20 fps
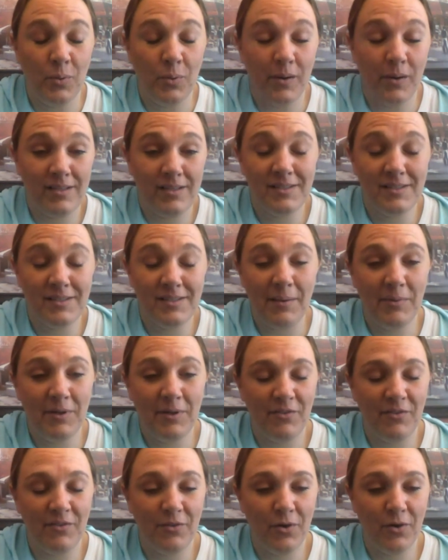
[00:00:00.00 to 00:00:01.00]
quick assignment.
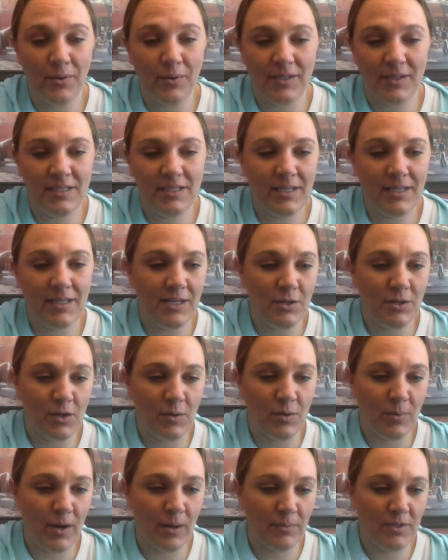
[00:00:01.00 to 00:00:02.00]
If you've already done it, you
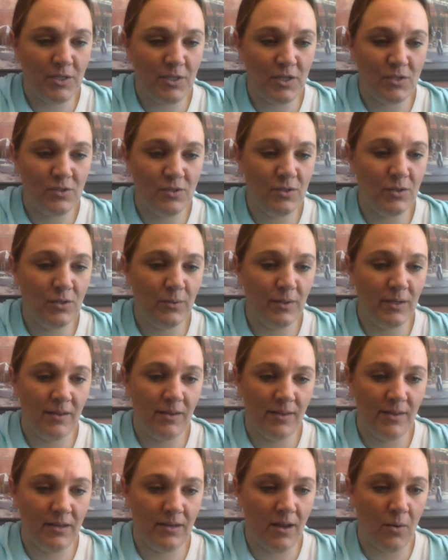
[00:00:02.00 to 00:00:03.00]
could probably just do it
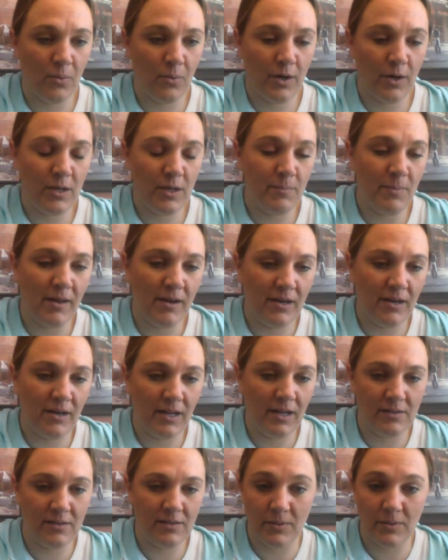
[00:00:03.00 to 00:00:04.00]
and then not worry about it
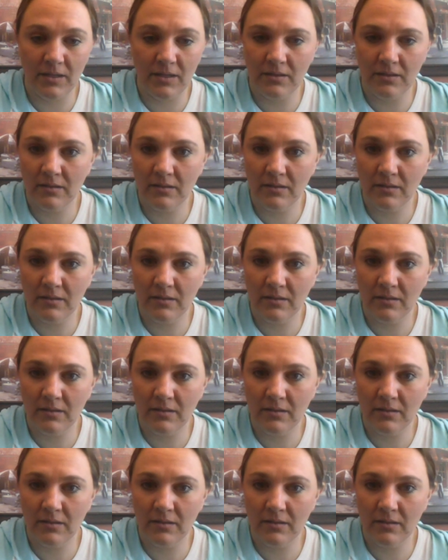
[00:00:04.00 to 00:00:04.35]
next week.